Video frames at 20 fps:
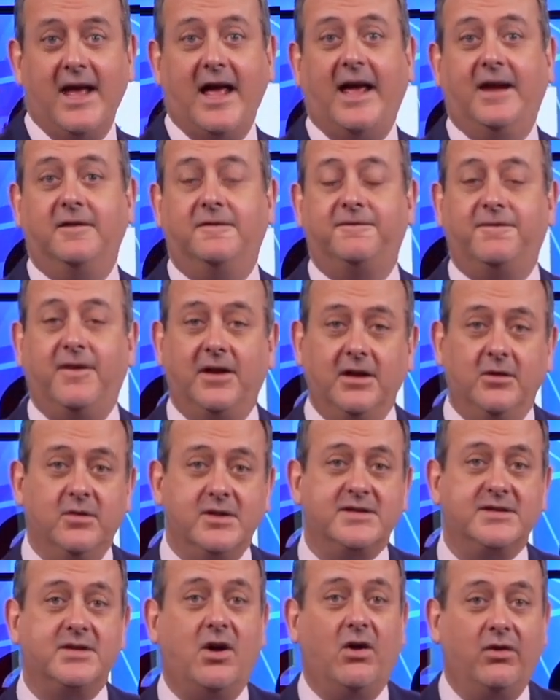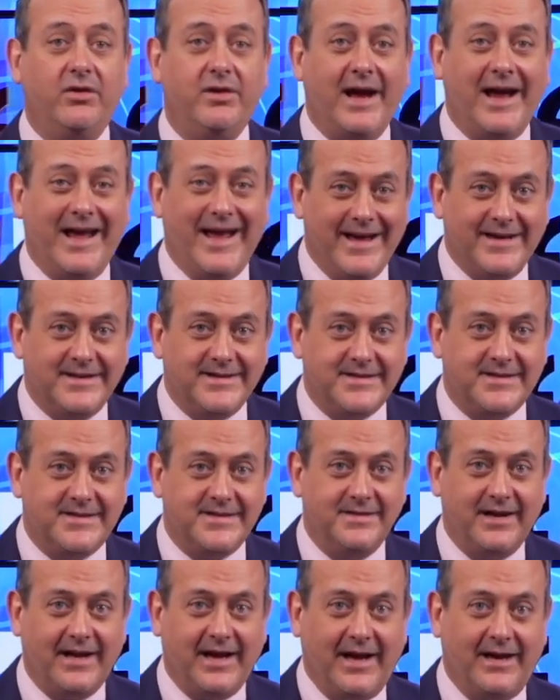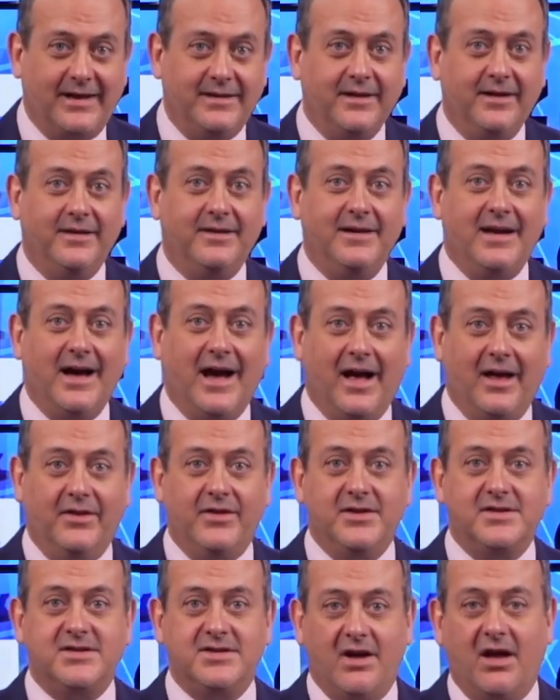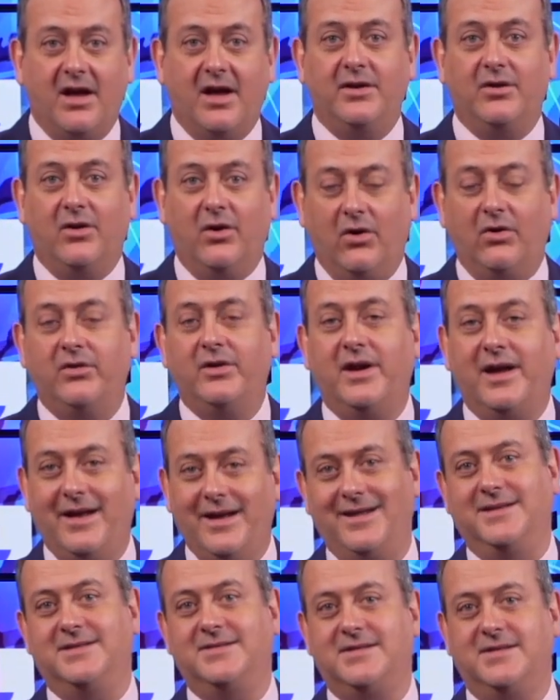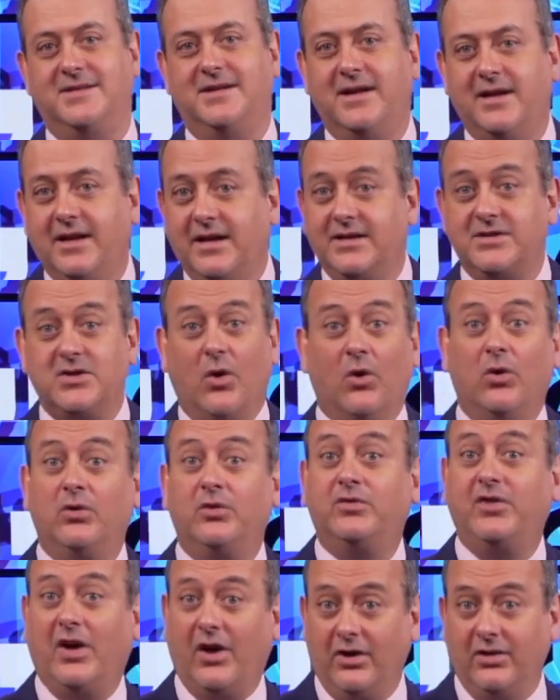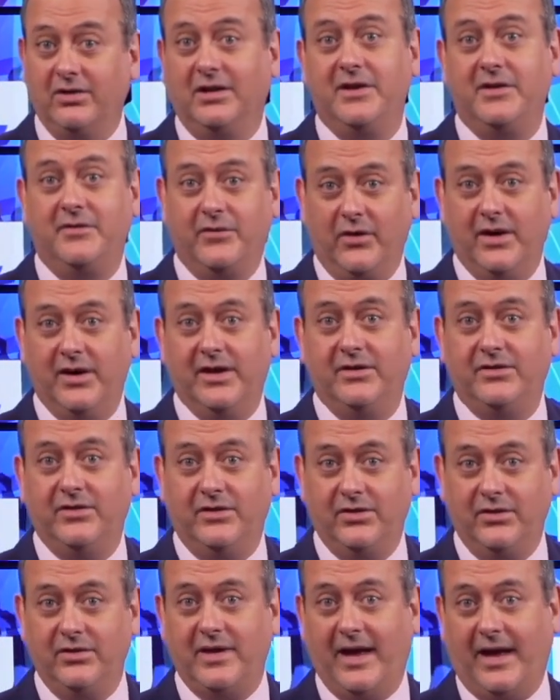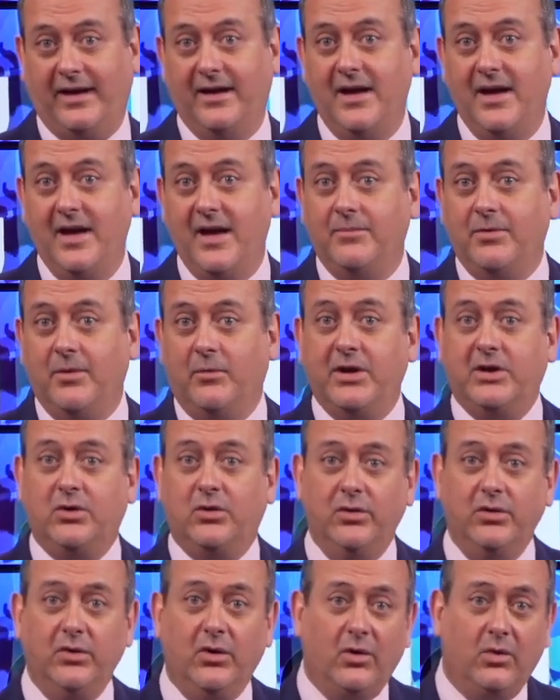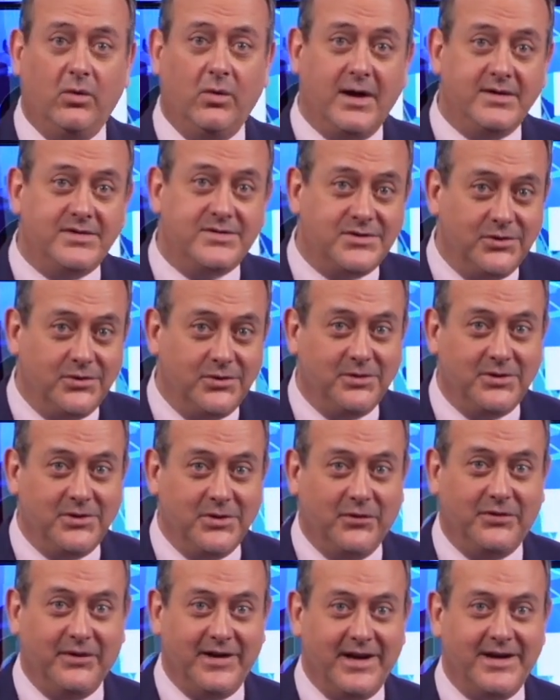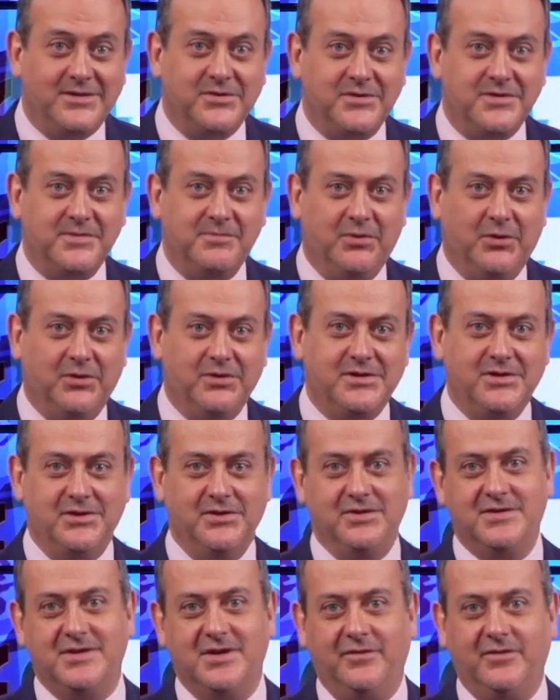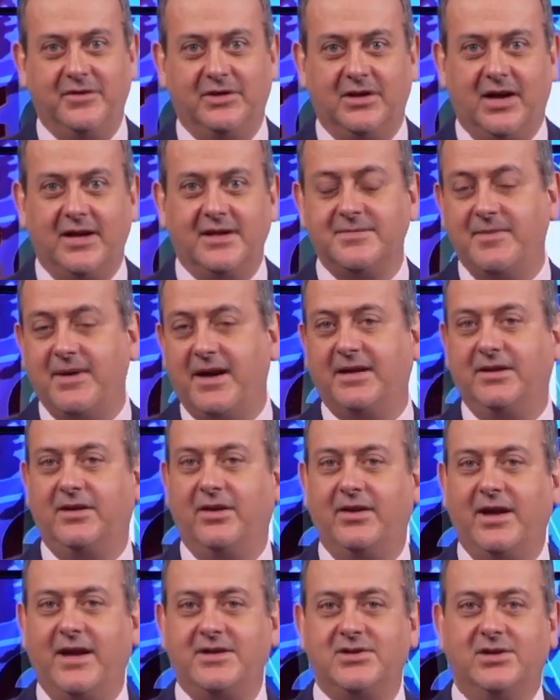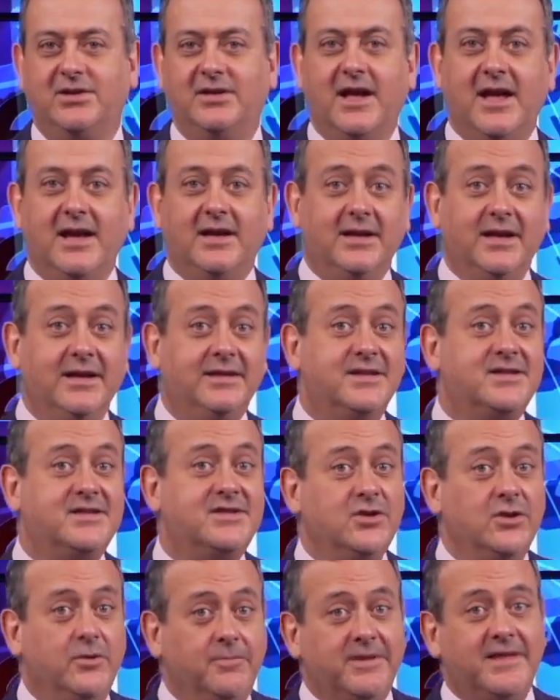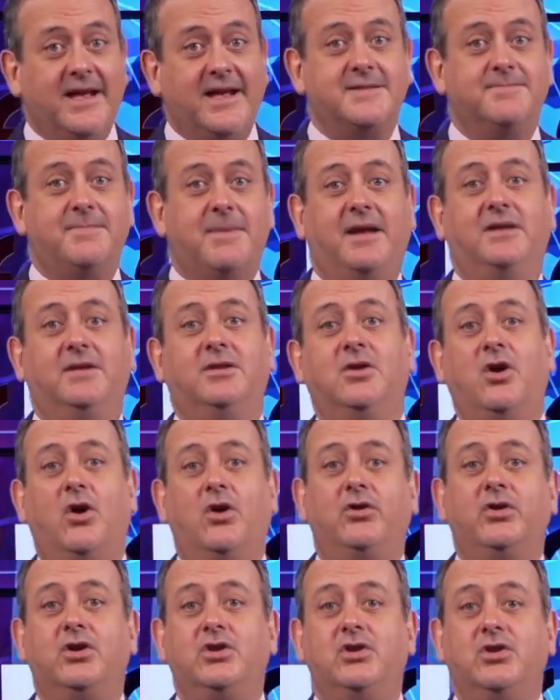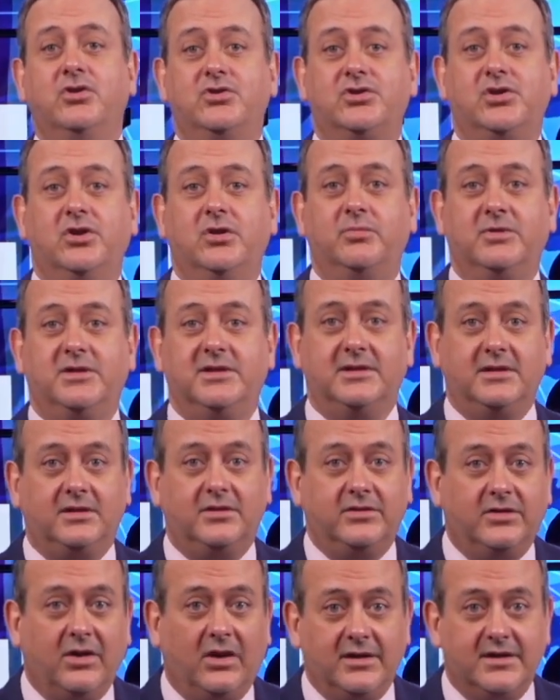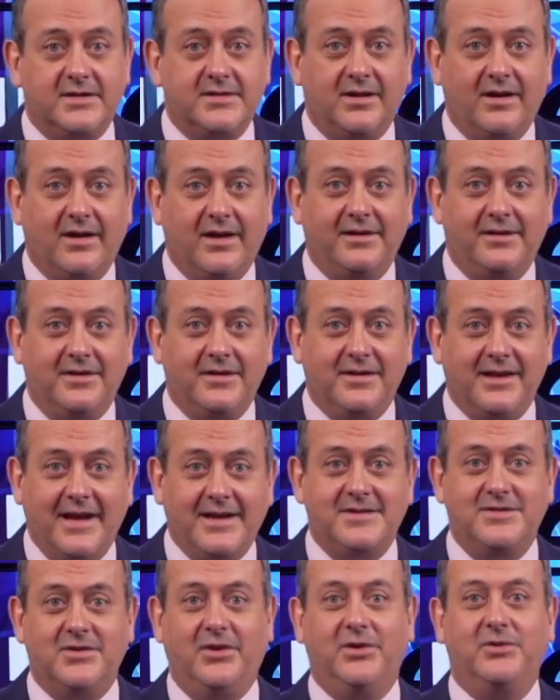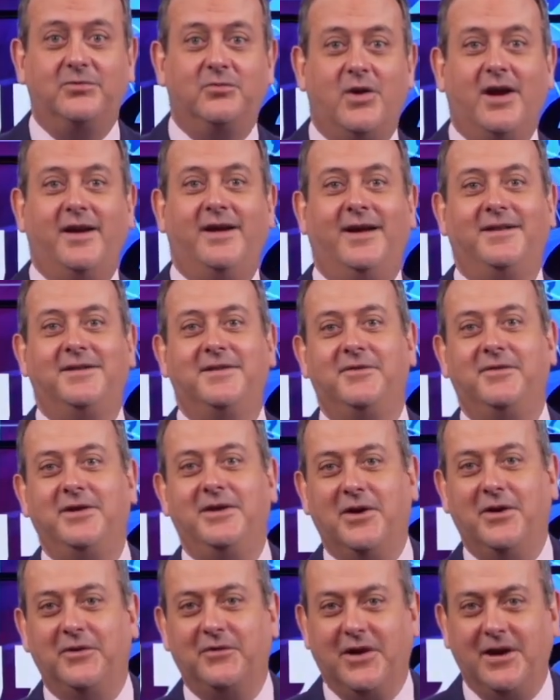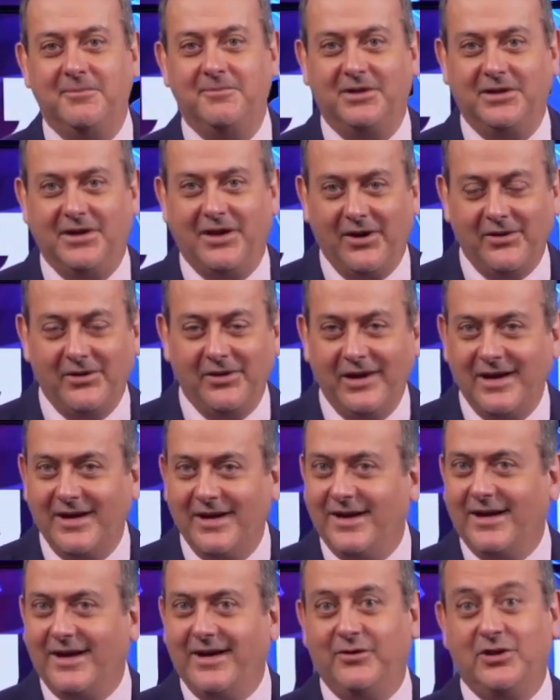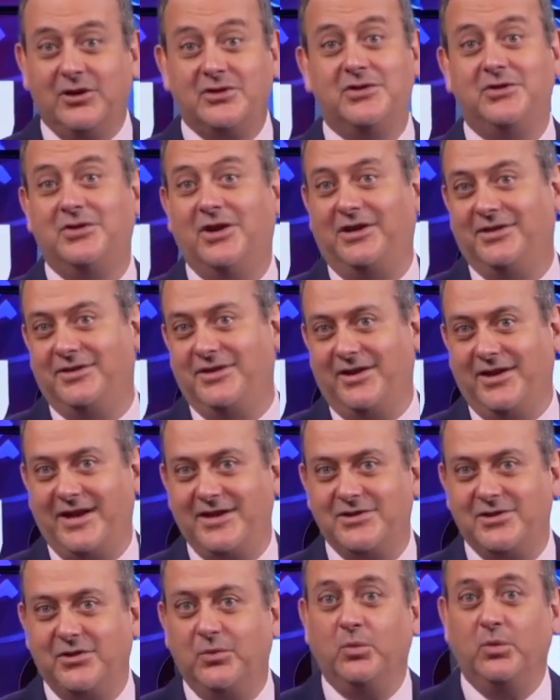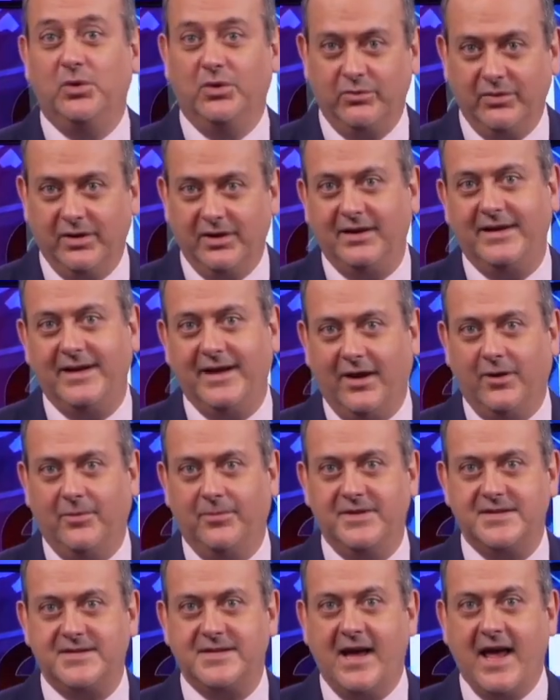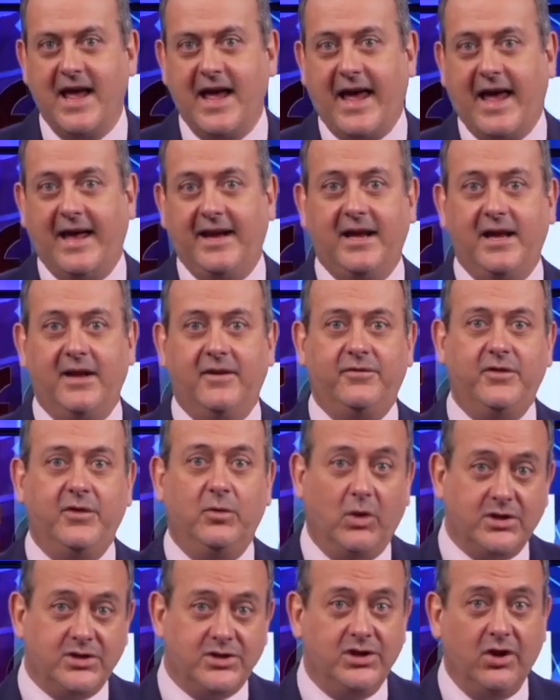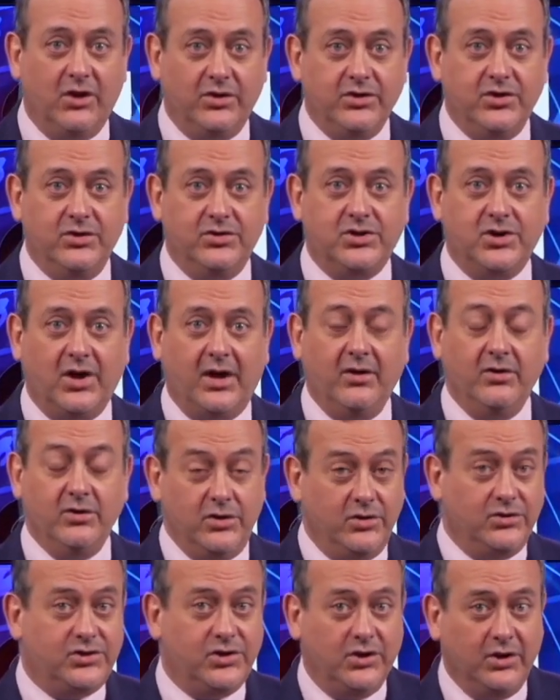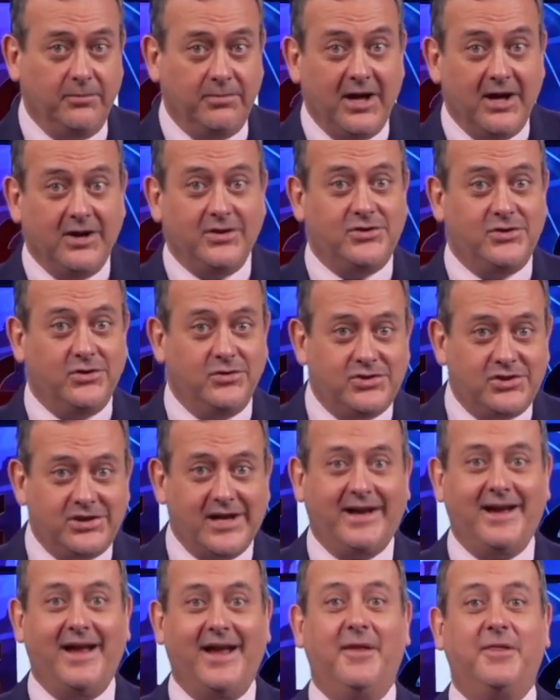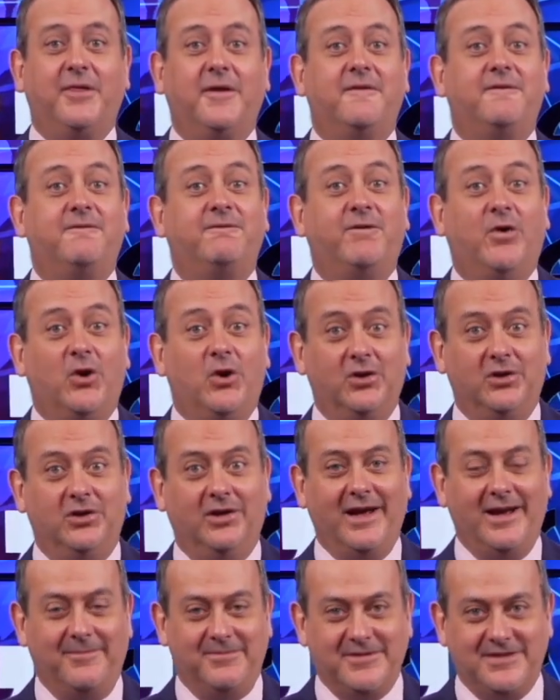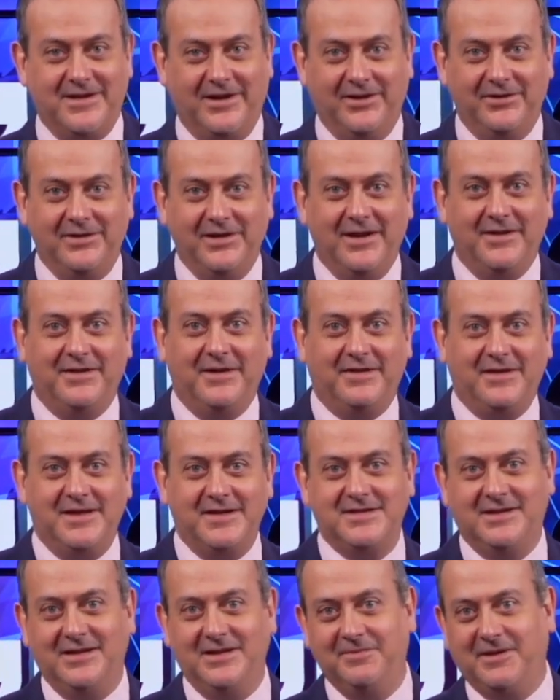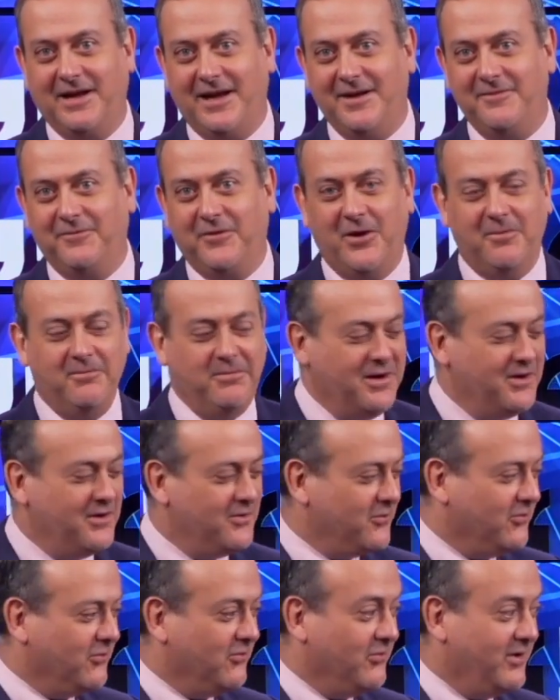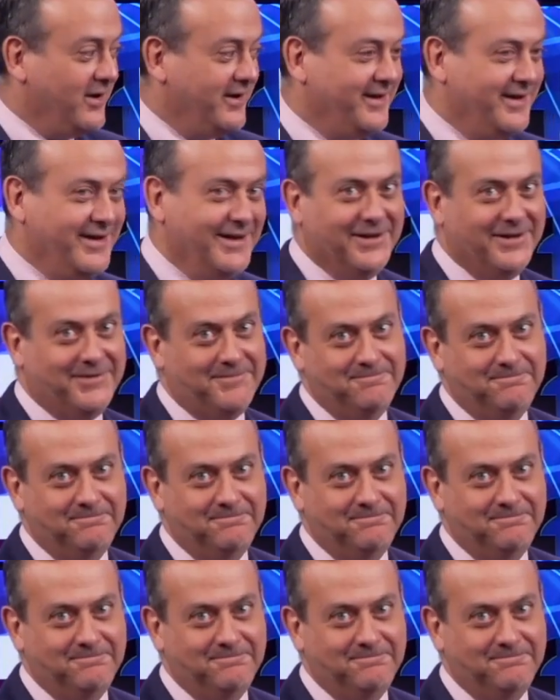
and follow us on X at The Other Side on X. It's all totally free to do that. But we could always do with your financial support too. So if you'd like to make a donation, click the Super Thanks button on YouTube with a little dollar sign and thanks on it right under the video frame below. Even a $2 donation will really help us. And if you're watching on YouTube, do check out the full episode that this clip came from right here.